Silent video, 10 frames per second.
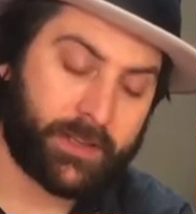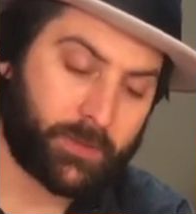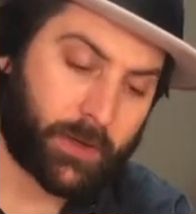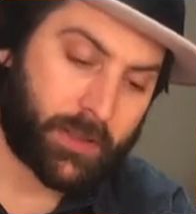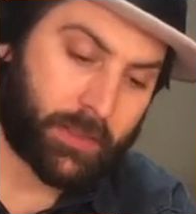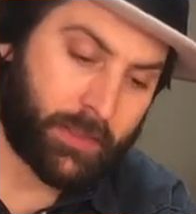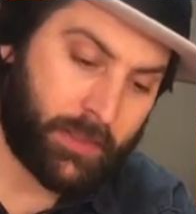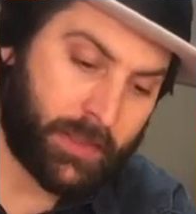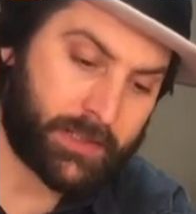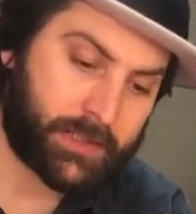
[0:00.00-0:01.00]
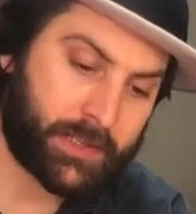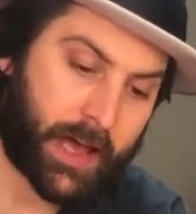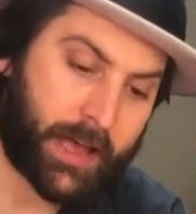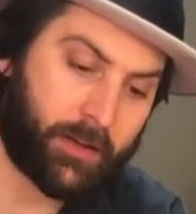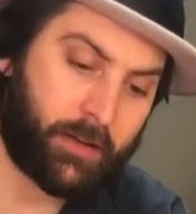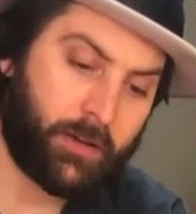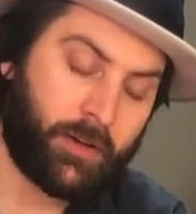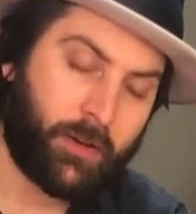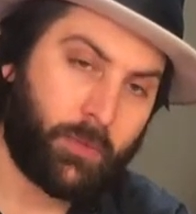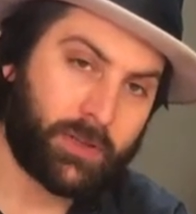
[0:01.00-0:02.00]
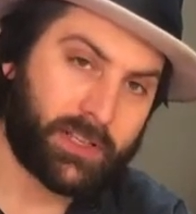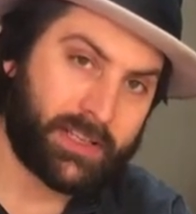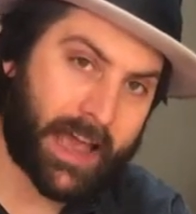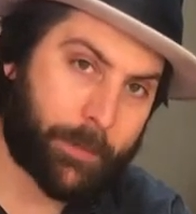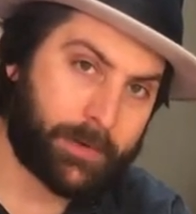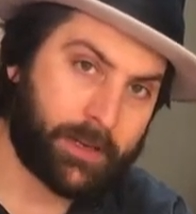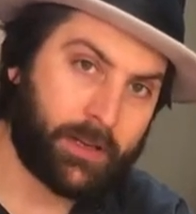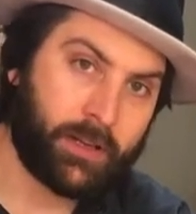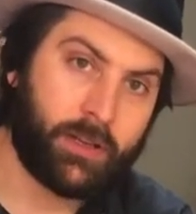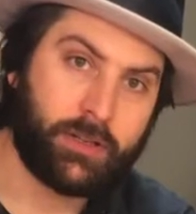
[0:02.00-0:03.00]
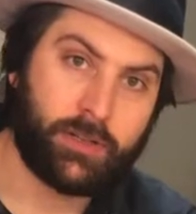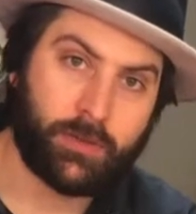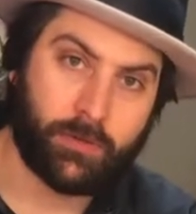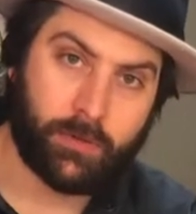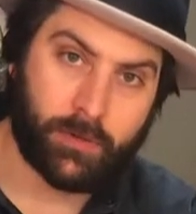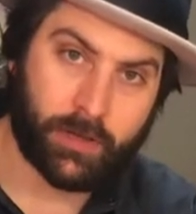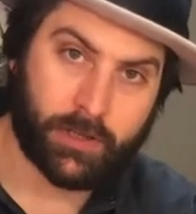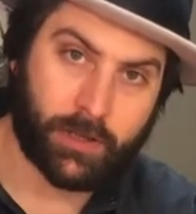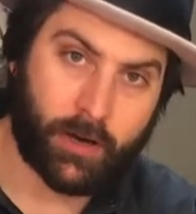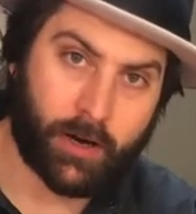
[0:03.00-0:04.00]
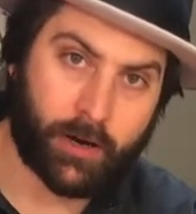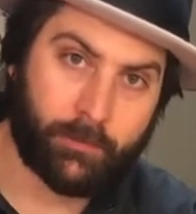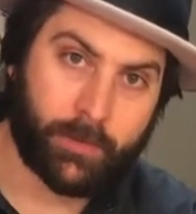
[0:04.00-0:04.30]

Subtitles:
is the way that this style was adapted to the guitar.